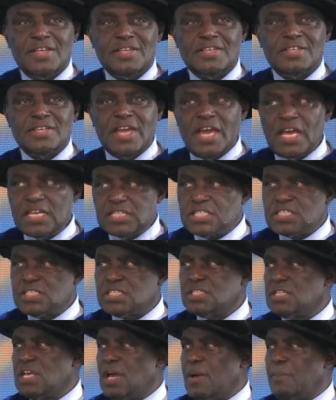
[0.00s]

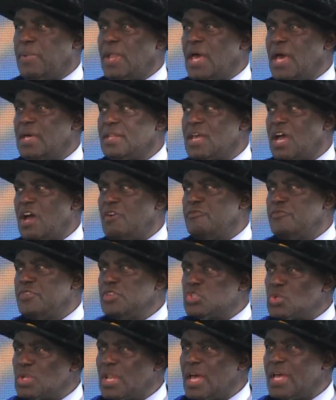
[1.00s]
Yes, they are blind, they have
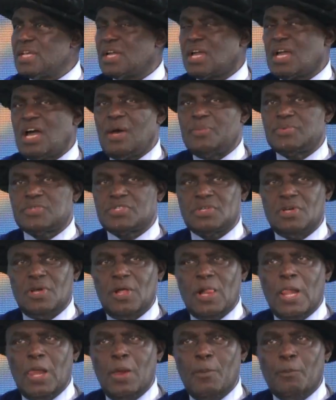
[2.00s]
visual handicaps,
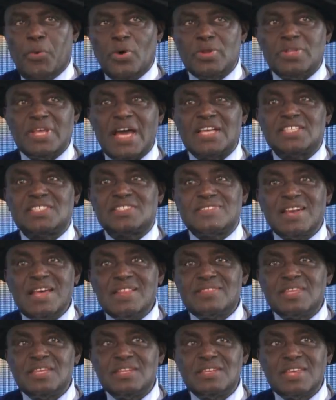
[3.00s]
but they are
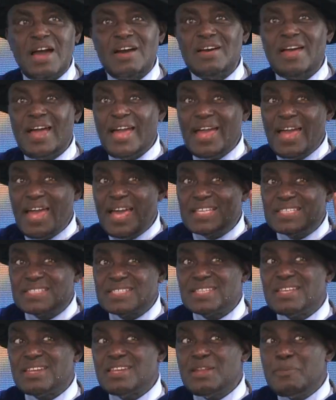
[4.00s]
strengthened, they are
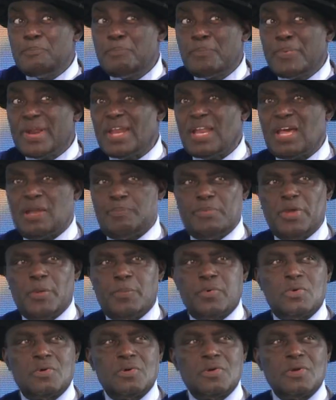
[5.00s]
exceedingly brilliant
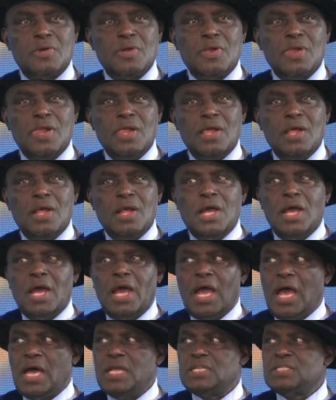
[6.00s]
people.
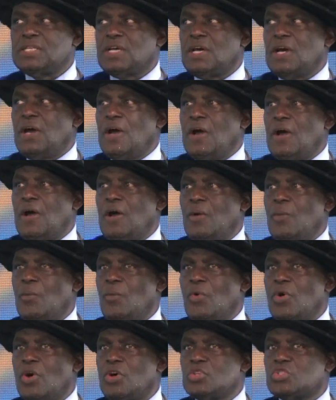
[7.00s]
And
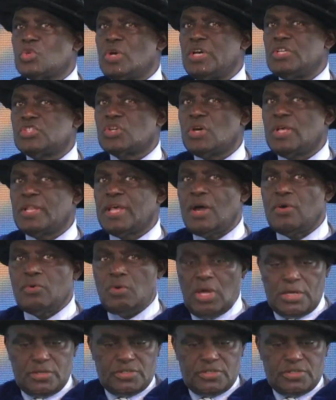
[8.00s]
we also ensure that, well,